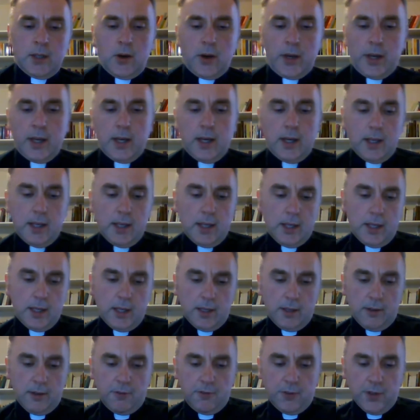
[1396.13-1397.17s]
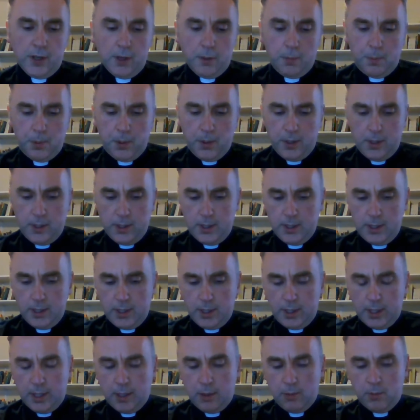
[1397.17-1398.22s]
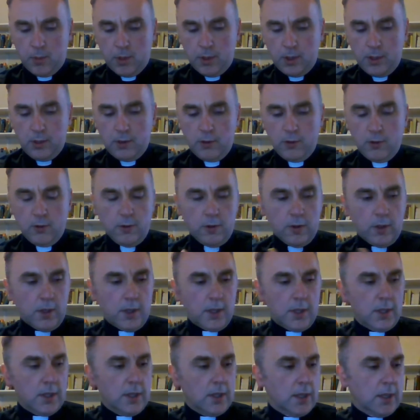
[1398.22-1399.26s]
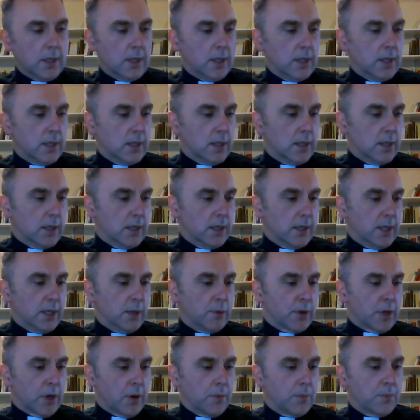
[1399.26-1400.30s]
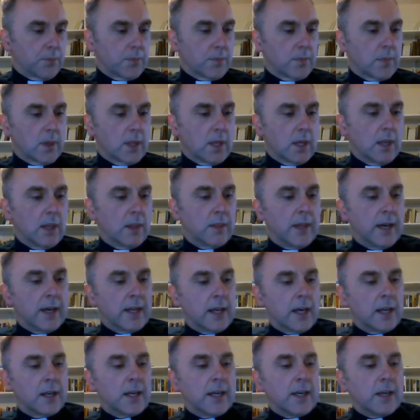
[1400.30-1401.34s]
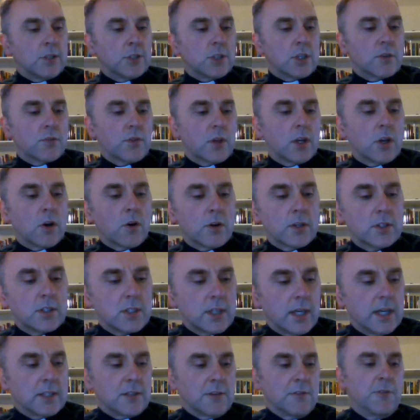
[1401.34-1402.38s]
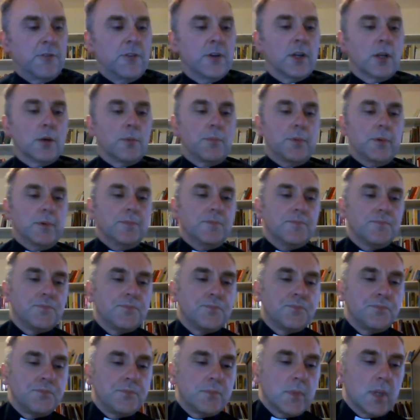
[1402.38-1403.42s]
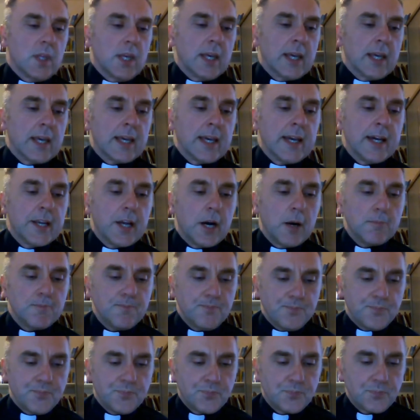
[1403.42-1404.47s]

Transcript: Now, Philip, here we go. "Then an angel of the Lord said to Philip, 'Get up